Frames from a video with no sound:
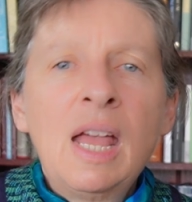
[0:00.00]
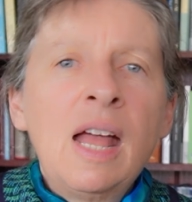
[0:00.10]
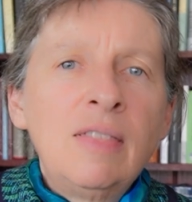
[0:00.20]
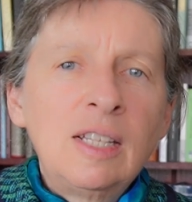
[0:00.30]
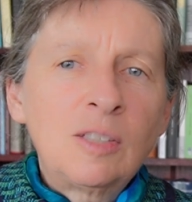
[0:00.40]

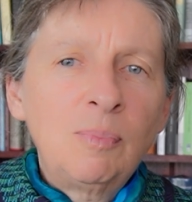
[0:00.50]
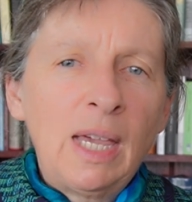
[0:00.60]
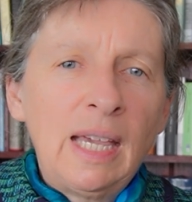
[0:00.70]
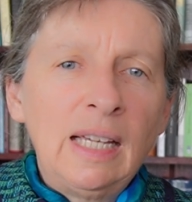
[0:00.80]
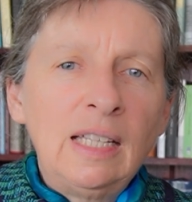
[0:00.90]
This
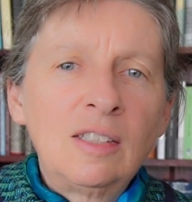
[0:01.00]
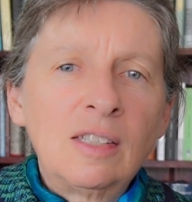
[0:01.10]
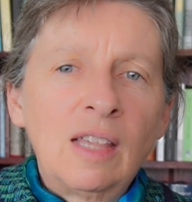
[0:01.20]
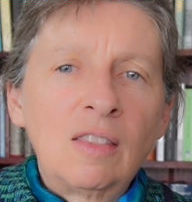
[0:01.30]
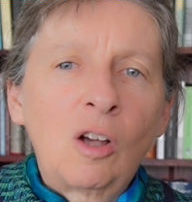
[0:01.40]
means
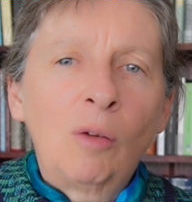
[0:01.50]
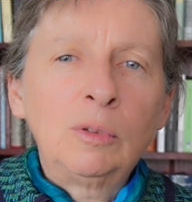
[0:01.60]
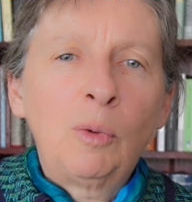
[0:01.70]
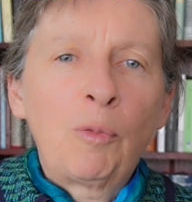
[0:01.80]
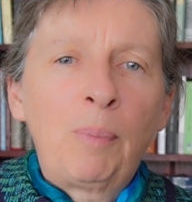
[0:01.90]
that the
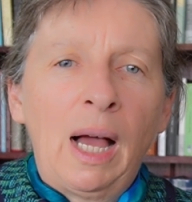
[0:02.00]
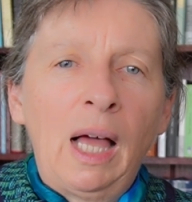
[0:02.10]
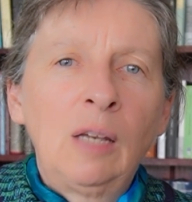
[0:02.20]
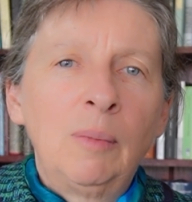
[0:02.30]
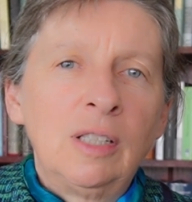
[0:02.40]
Commonwealth
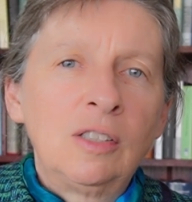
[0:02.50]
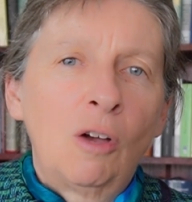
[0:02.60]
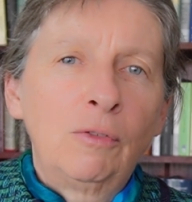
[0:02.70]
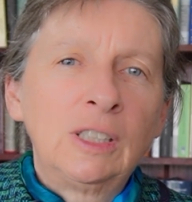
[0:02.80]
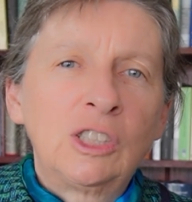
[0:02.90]
Parliament is
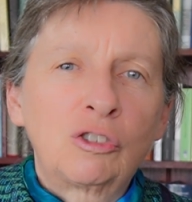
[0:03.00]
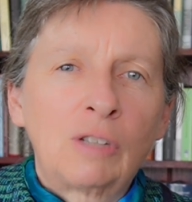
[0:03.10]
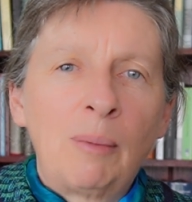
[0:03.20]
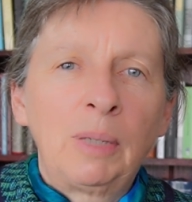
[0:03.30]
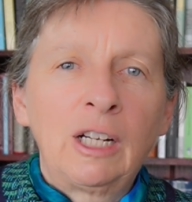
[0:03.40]
often
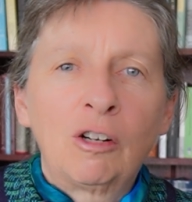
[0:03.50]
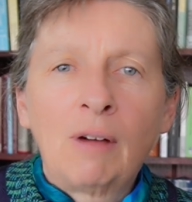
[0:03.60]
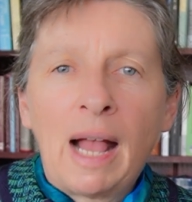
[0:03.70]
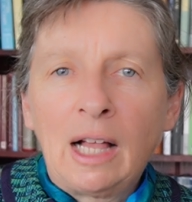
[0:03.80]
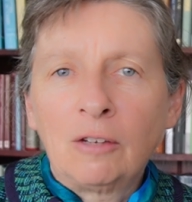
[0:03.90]
scrabbling
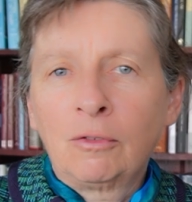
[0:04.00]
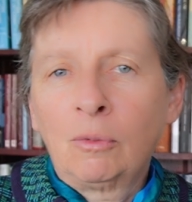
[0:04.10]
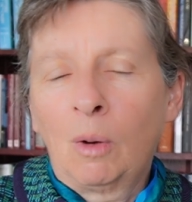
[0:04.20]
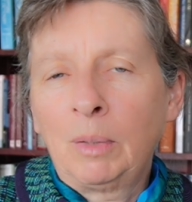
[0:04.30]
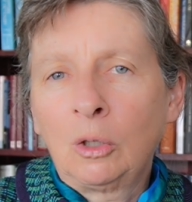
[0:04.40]
around for
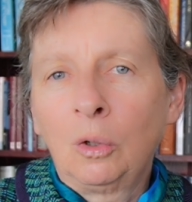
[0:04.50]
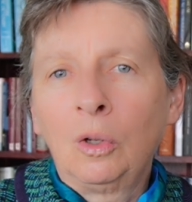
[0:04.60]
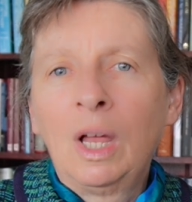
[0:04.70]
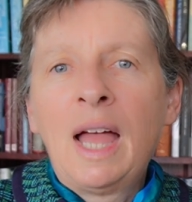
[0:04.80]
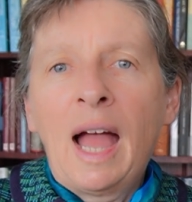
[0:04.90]
what we
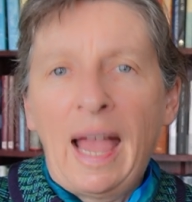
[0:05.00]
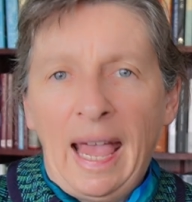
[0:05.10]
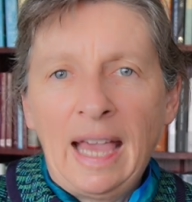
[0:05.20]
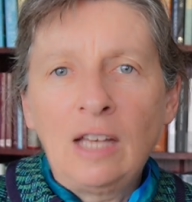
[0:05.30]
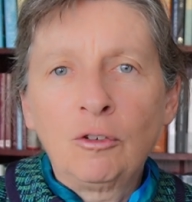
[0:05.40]
call a
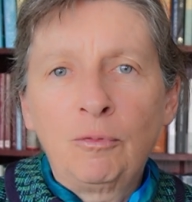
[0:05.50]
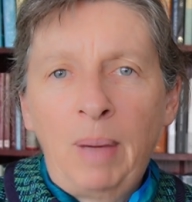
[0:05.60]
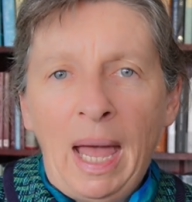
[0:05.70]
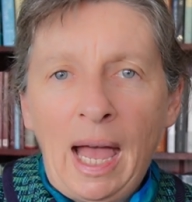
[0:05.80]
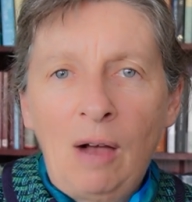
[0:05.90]
head of
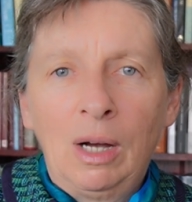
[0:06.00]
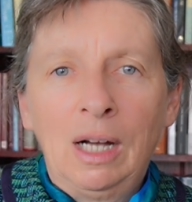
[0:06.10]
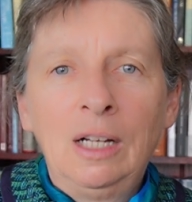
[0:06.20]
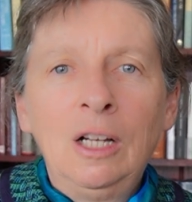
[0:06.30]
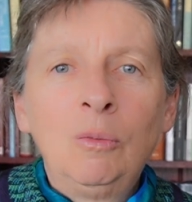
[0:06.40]

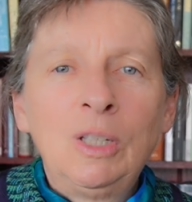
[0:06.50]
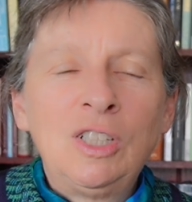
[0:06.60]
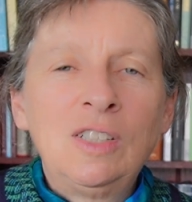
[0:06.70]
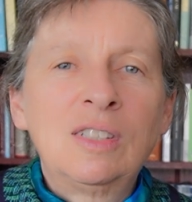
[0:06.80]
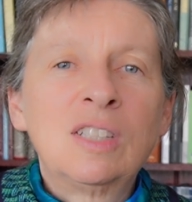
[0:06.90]
power, which
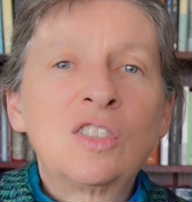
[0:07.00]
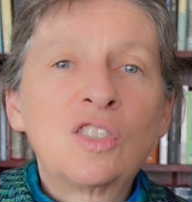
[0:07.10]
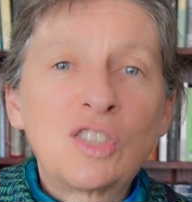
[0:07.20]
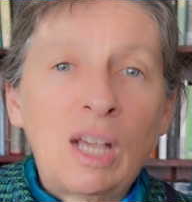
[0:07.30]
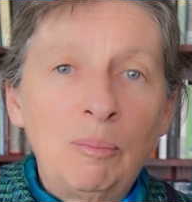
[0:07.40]
is the
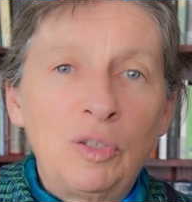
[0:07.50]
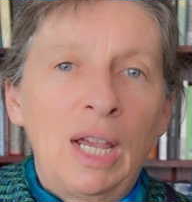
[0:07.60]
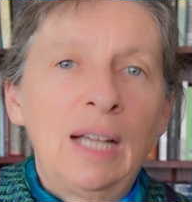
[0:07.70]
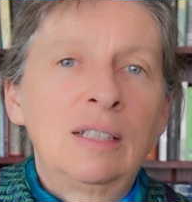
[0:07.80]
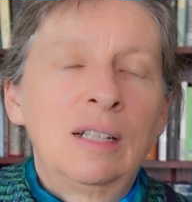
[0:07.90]

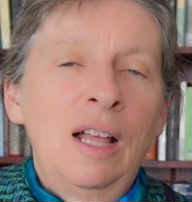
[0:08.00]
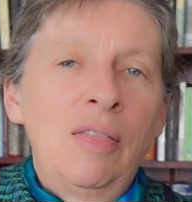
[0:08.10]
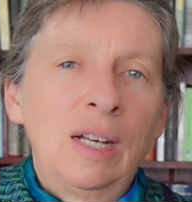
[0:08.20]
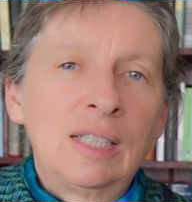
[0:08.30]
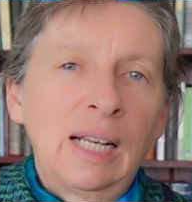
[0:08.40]
subject
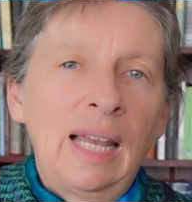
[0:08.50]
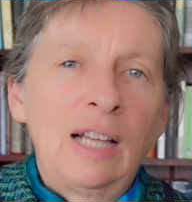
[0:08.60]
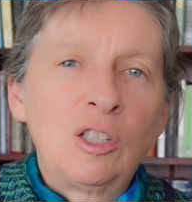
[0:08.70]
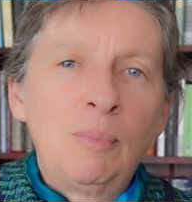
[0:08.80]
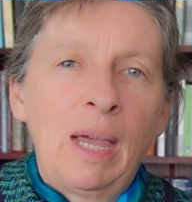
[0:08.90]
that is
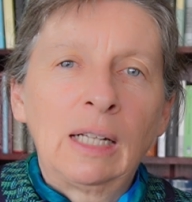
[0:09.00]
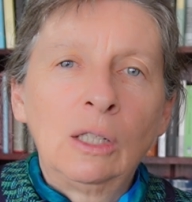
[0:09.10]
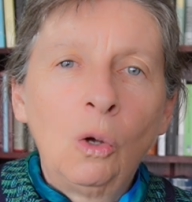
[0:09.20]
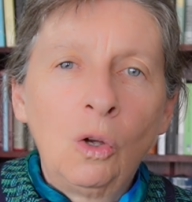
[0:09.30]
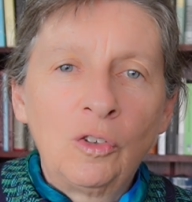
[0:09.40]
allowed to make
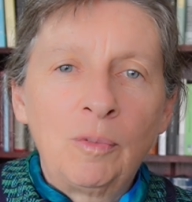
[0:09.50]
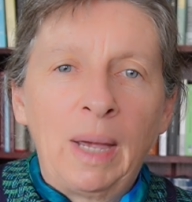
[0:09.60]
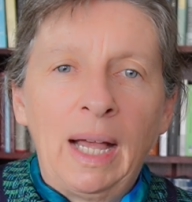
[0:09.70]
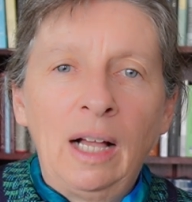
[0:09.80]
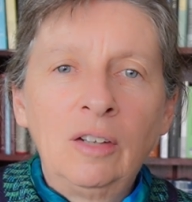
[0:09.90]
laws
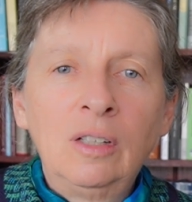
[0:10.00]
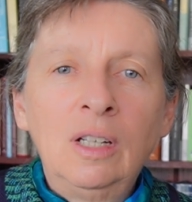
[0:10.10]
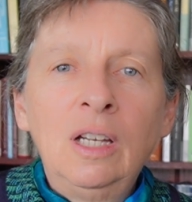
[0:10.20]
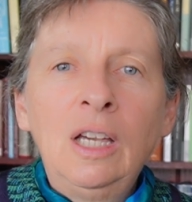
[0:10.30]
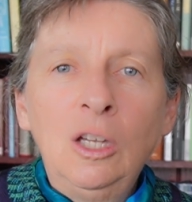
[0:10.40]
about
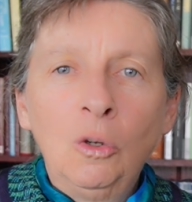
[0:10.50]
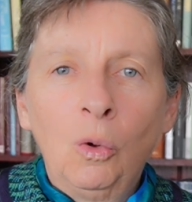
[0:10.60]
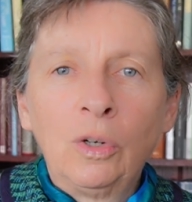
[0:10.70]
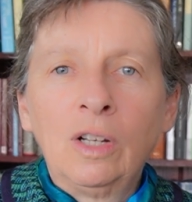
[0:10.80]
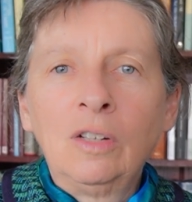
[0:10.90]
in
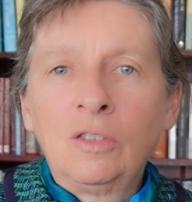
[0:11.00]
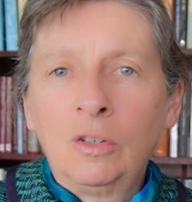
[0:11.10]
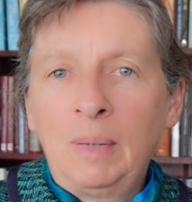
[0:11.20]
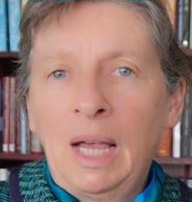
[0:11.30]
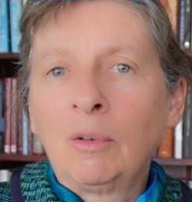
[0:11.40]
order to
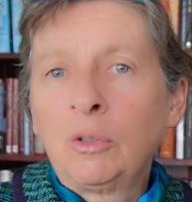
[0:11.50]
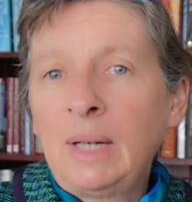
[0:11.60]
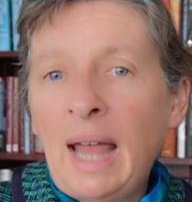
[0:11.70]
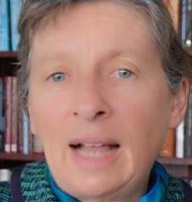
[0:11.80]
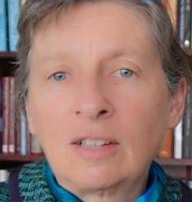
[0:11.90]
be able to
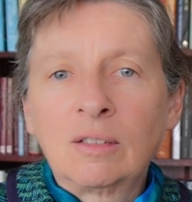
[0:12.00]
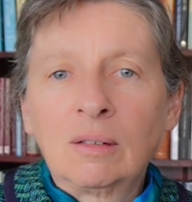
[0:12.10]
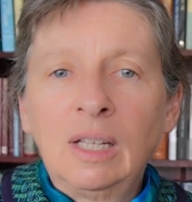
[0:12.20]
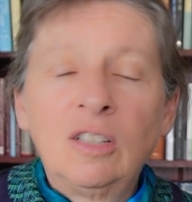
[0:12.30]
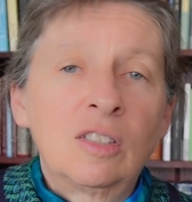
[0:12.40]
enact
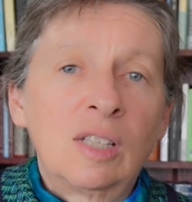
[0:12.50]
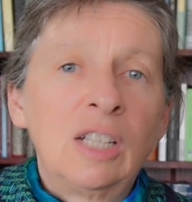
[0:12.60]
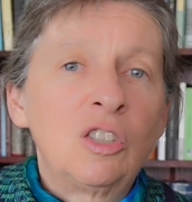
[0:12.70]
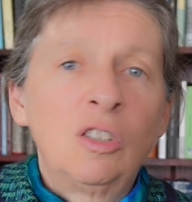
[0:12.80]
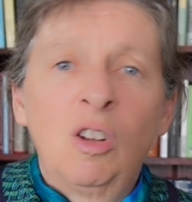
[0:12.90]

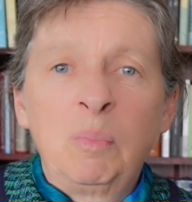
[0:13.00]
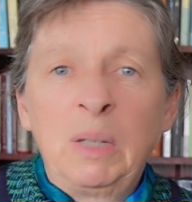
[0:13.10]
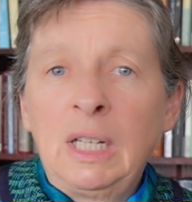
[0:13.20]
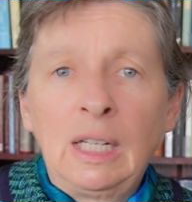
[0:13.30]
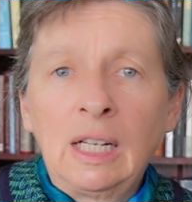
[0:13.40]
legislation on
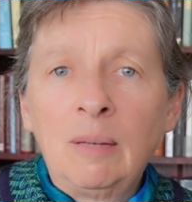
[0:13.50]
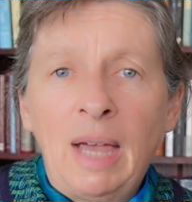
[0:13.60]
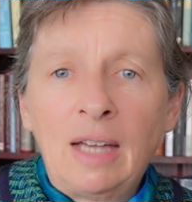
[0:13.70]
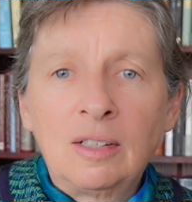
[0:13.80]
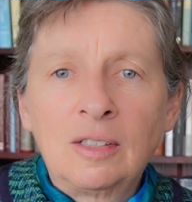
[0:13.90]
particular
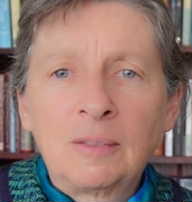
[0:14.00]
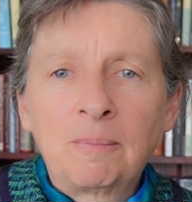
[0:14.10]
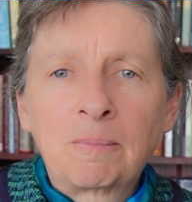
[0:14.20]
matters.